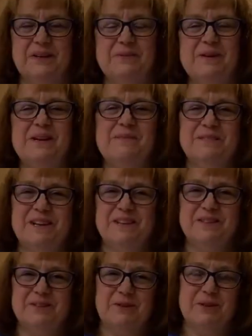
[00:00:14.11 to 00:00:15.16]
Hello, my name is
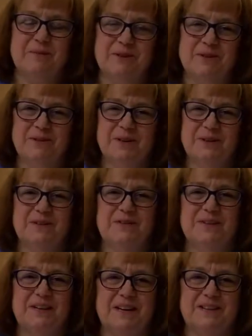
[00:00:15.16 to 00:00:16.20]
Alice Lure. I'm the director of
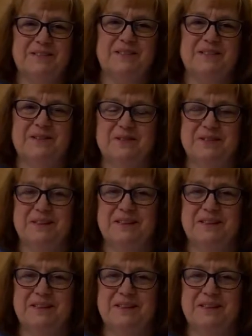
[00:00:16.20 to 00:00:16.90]
the dialysis unit